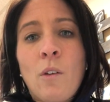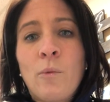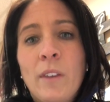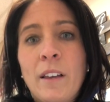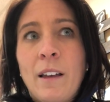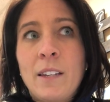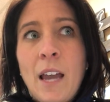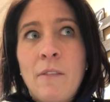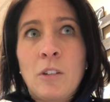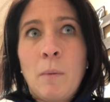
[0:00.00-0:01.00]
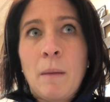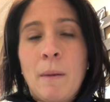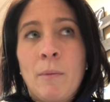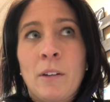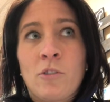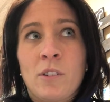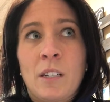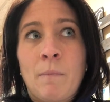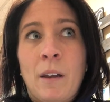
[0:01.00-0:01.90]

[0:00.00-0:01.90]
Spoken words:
Really glad to have so many people interested,